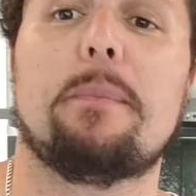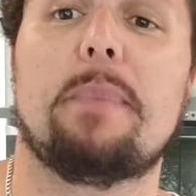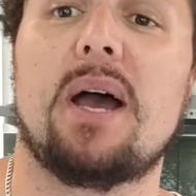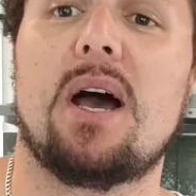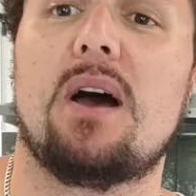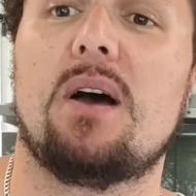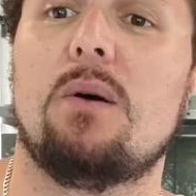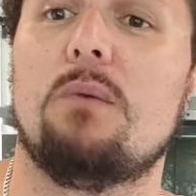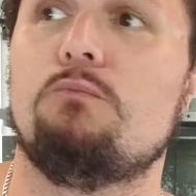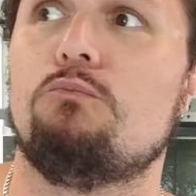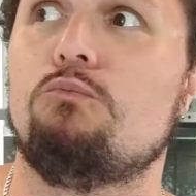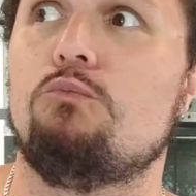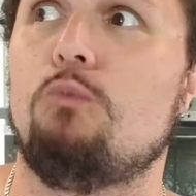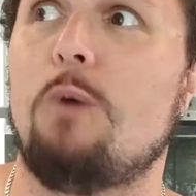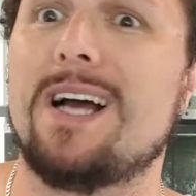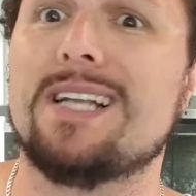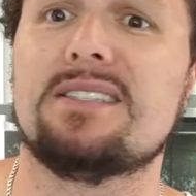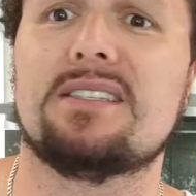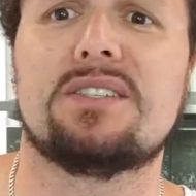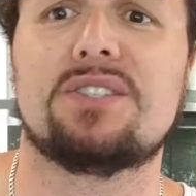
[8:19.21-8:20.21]
about
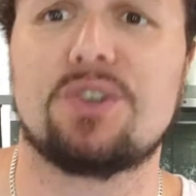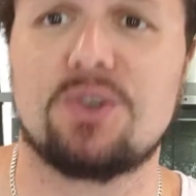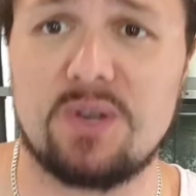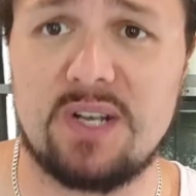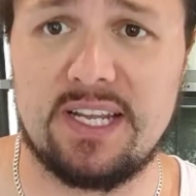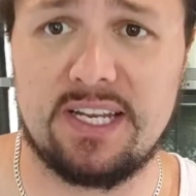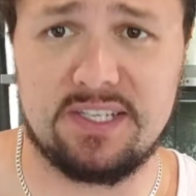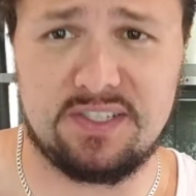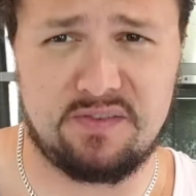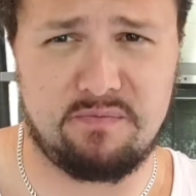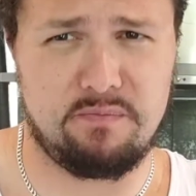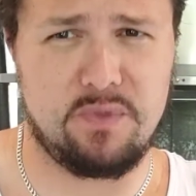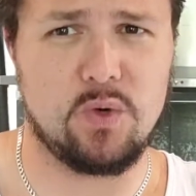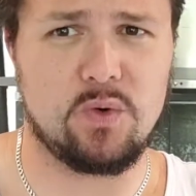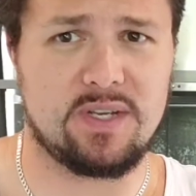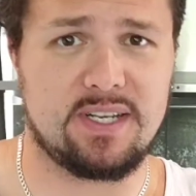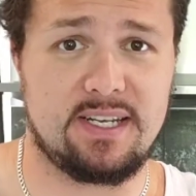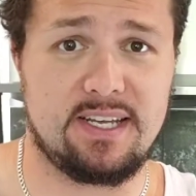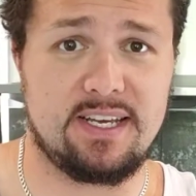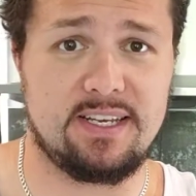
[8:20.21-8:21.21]
1 to 2 litres of
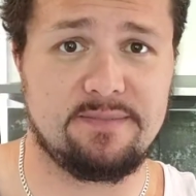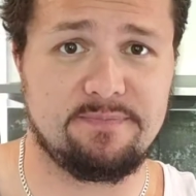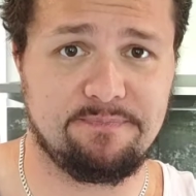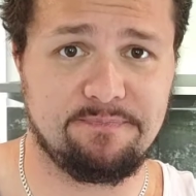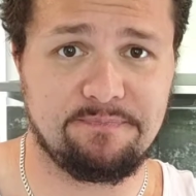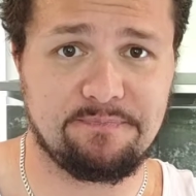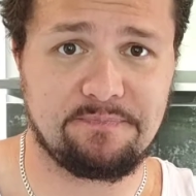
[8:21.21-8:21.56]
milk a day.